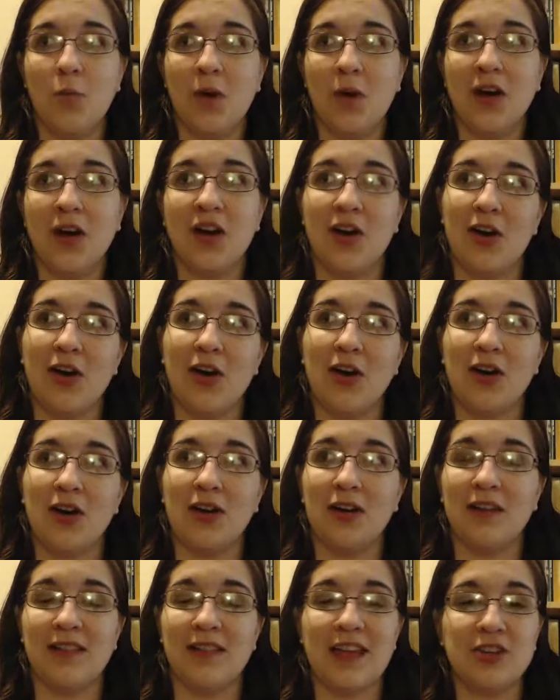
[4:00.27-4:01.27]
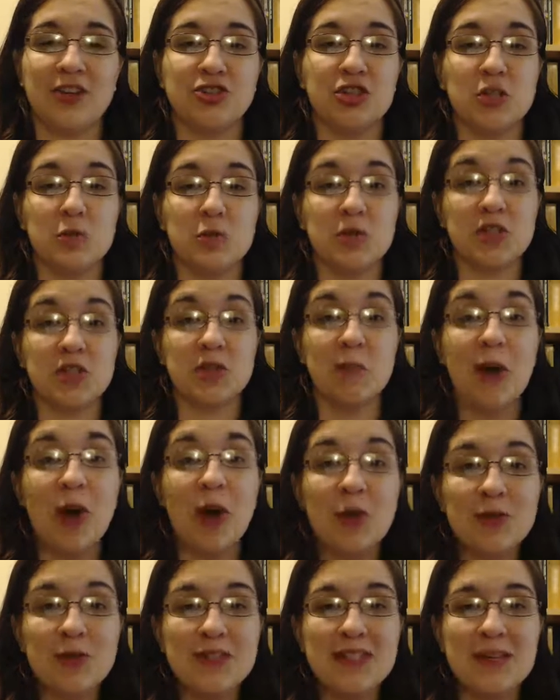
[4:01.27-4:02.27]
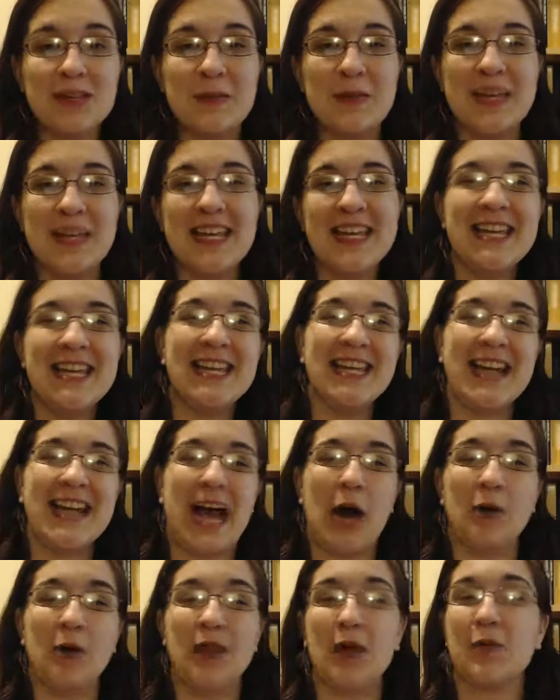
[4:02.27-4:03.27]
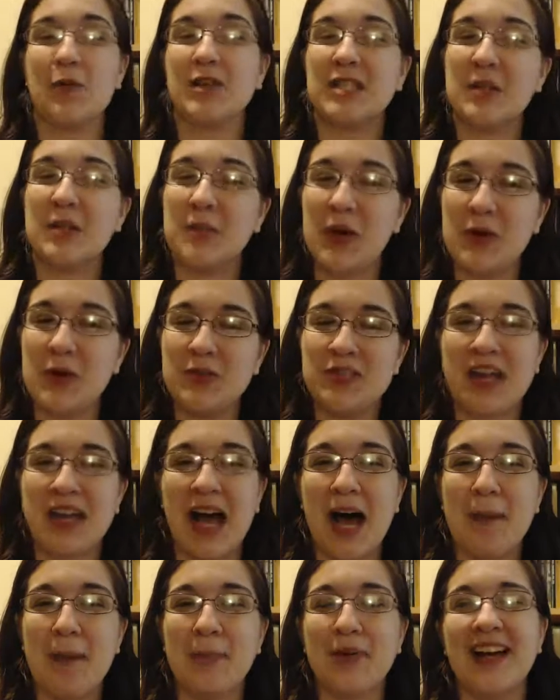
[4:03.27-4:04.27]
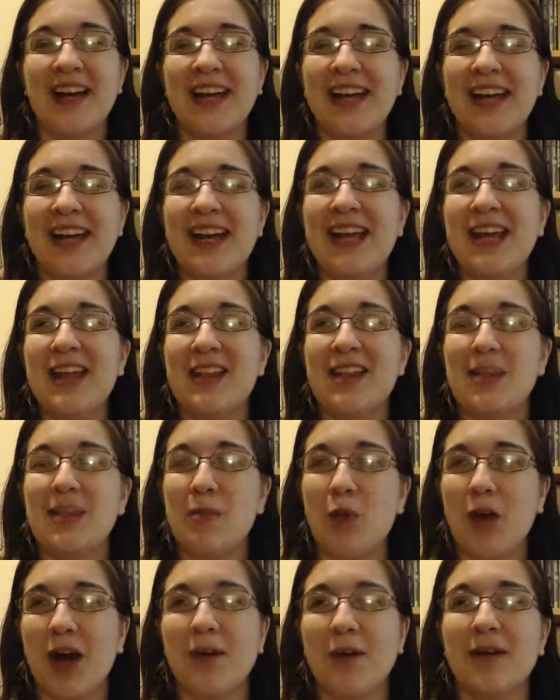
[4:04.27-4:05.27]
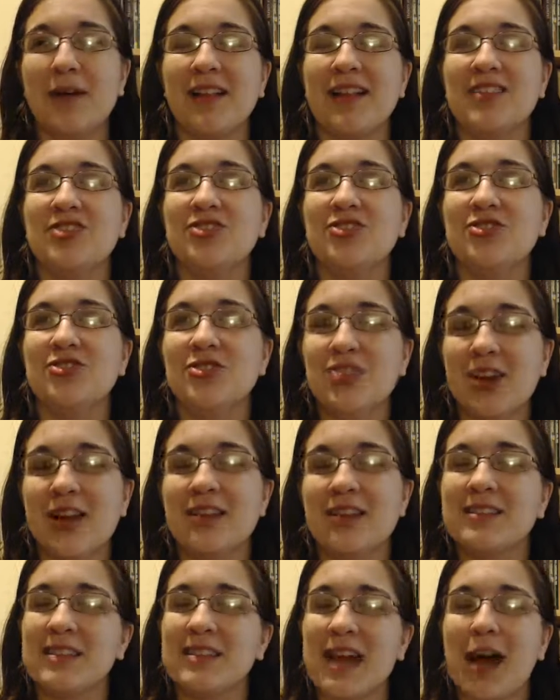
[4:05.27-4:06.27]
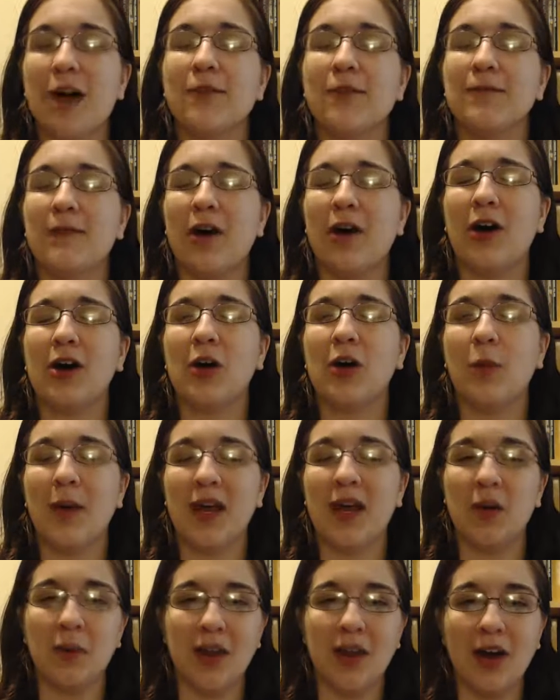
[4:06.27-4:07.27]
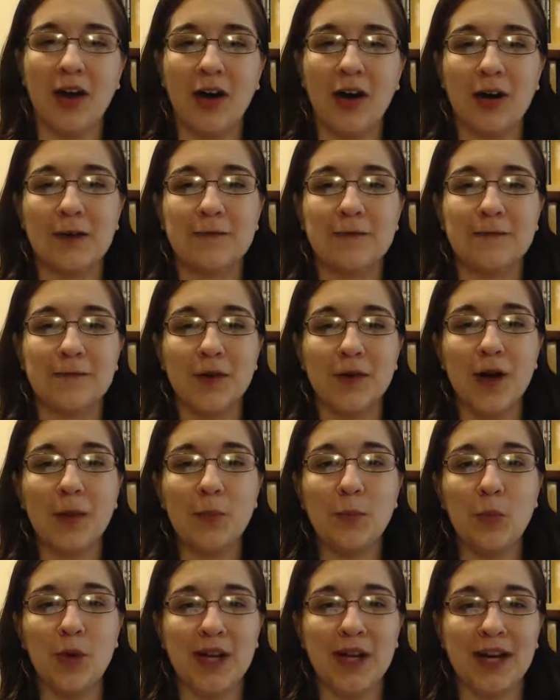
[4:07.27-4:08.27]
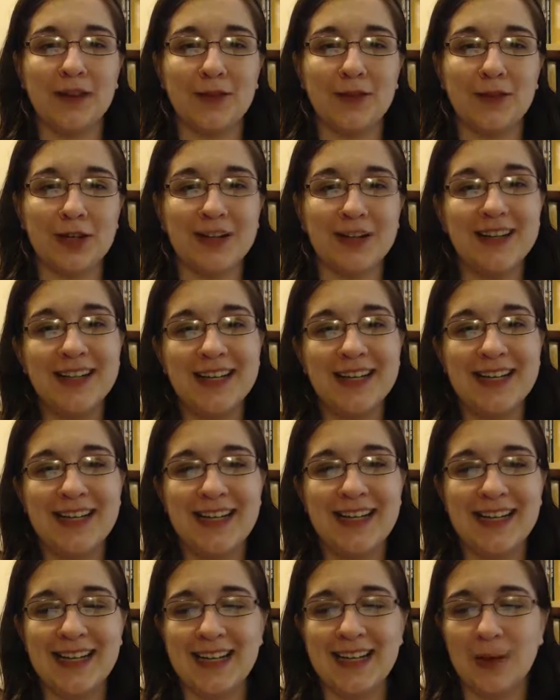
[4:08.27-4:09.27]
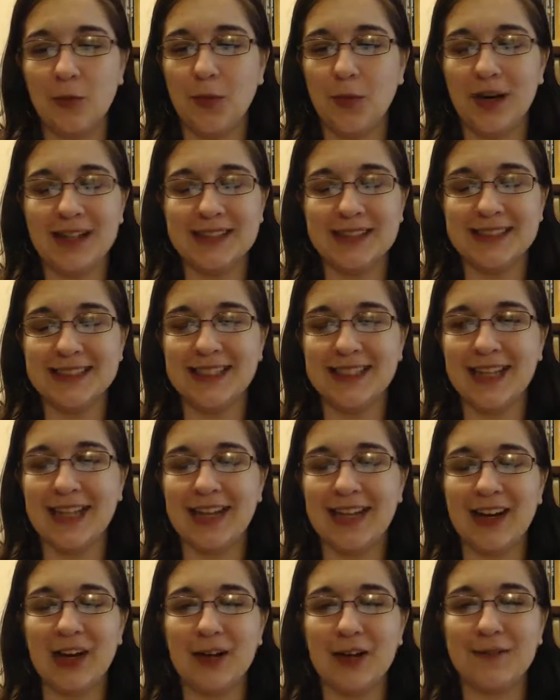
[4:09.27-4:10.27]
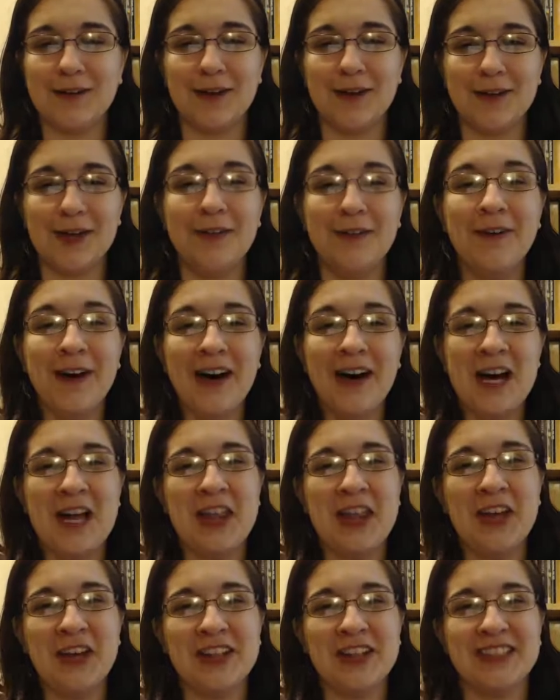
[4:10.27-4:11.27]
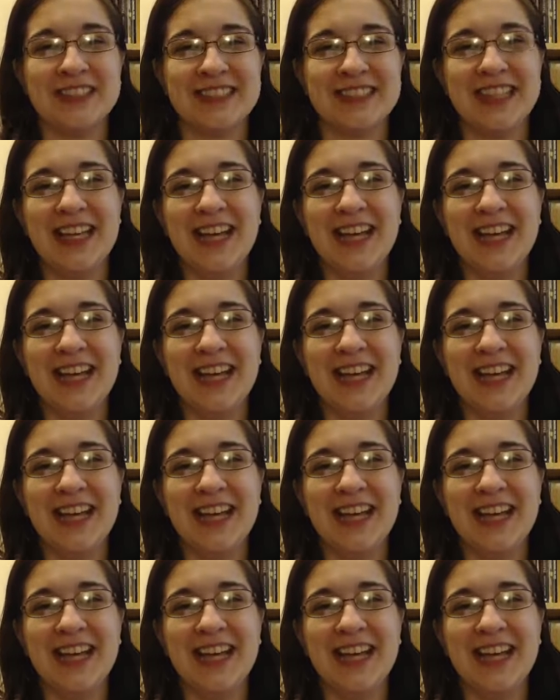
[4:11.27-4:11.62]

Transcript: what our elections were supposed to be and how they were supposed to operate, the more I realize just how far away we are from whatever it was that our founding fathers,